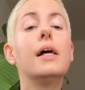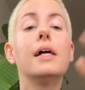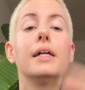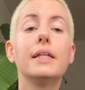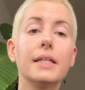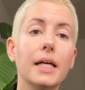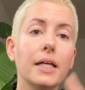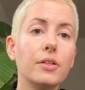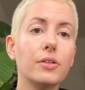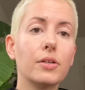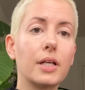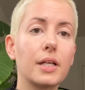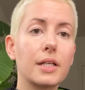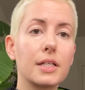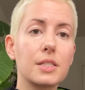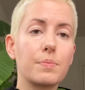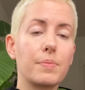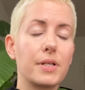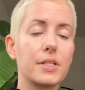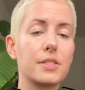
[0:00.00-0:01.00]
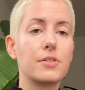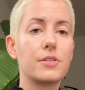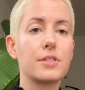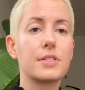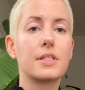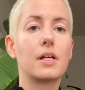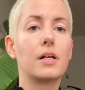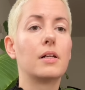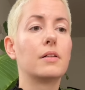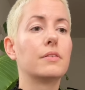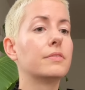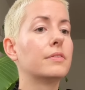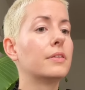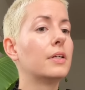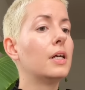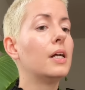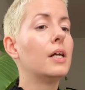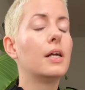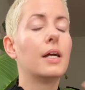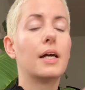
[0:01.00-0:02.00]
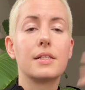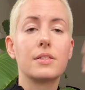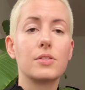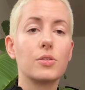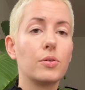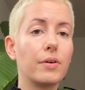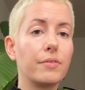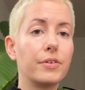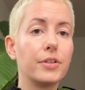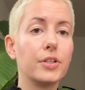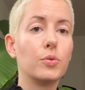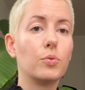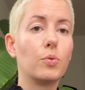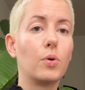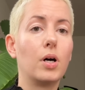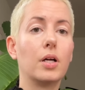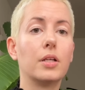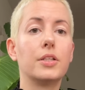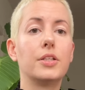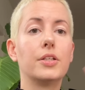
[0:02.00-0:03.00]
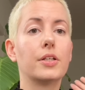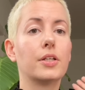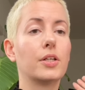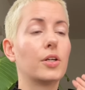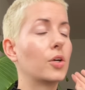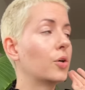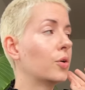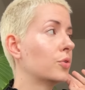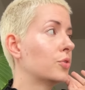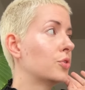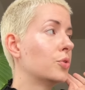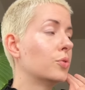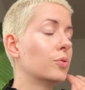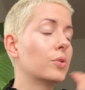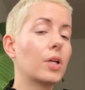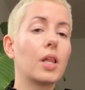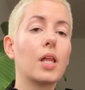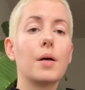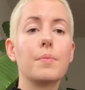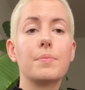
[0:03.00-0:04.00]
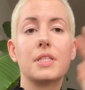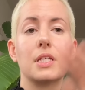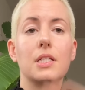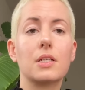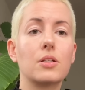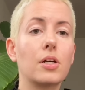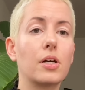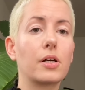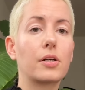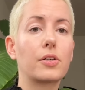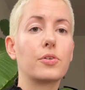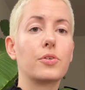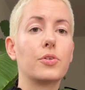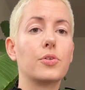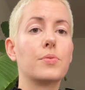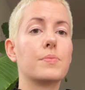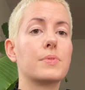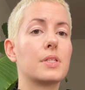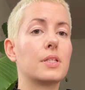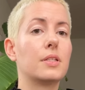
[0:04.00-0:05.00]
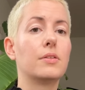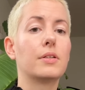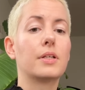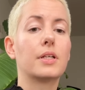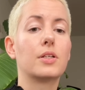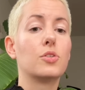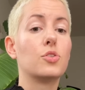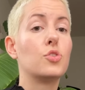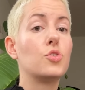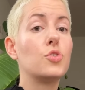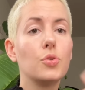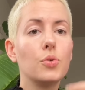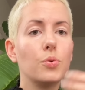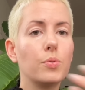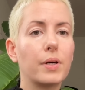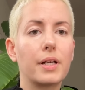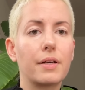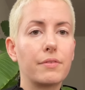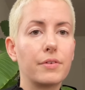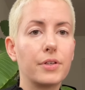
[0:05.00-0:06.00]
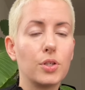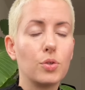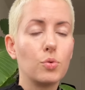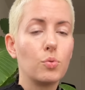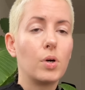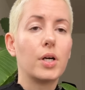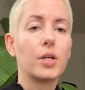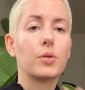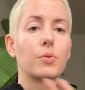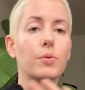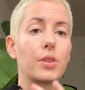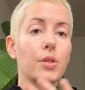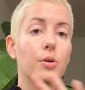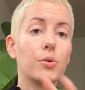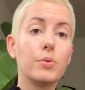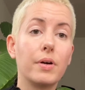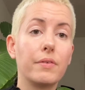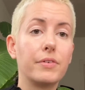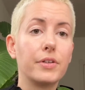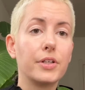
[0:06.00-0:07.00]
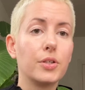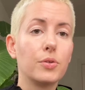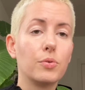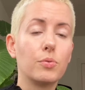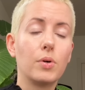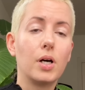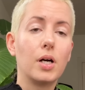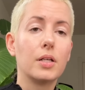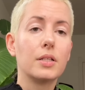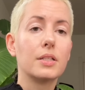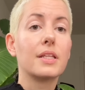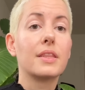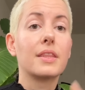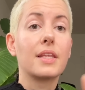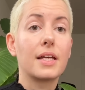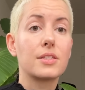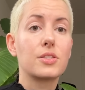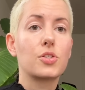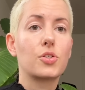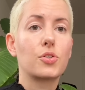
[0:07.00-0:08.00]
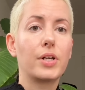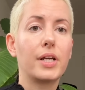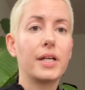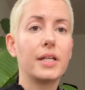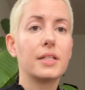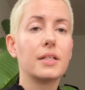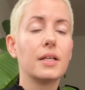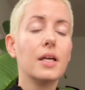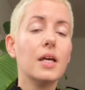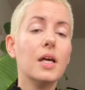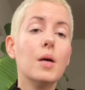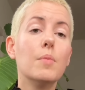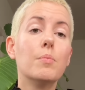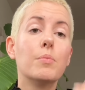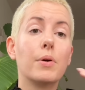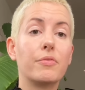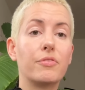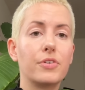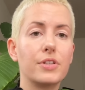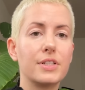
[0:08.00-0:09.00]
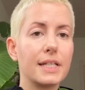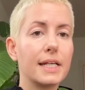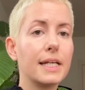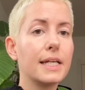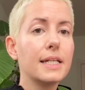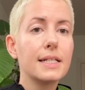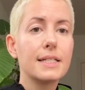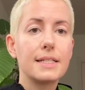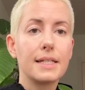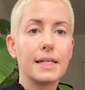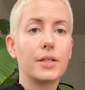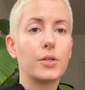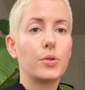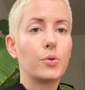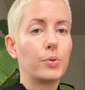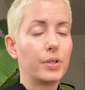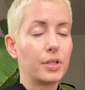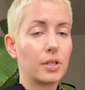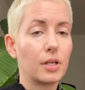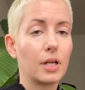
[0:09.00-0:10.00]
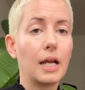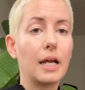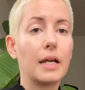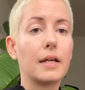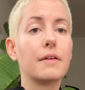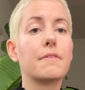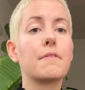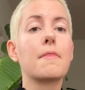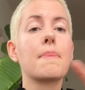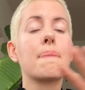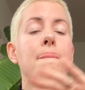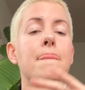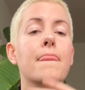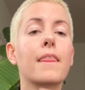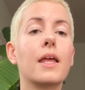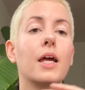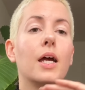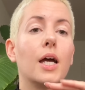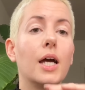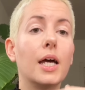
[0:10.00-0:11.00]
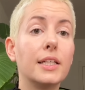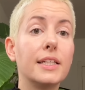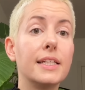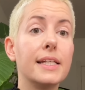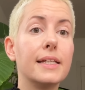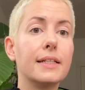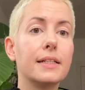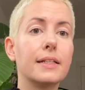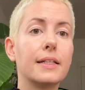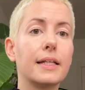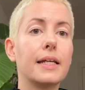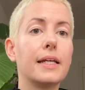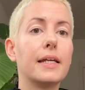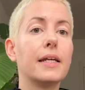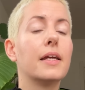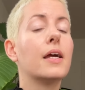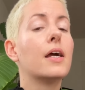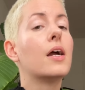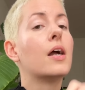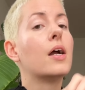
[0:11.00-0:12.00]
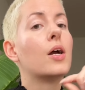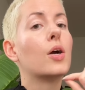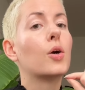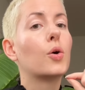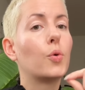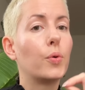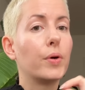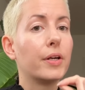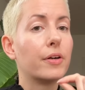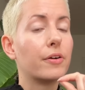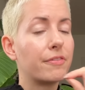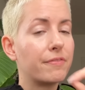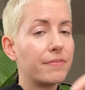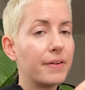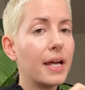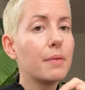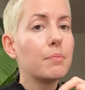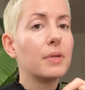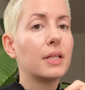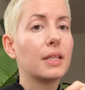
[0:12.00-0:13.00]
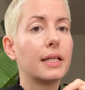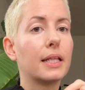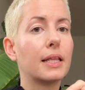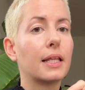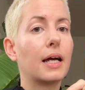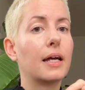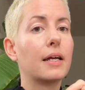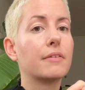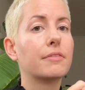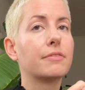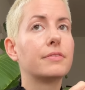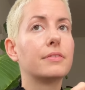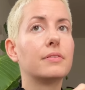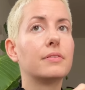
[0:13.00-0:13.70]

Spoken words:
Yeah, you can express yourself as whoever you want. You can go to clubs and dark rooms, and you can do whatever you want with whoever you want, and that's great. But for day-to-day queer life and day-to-day queer family life,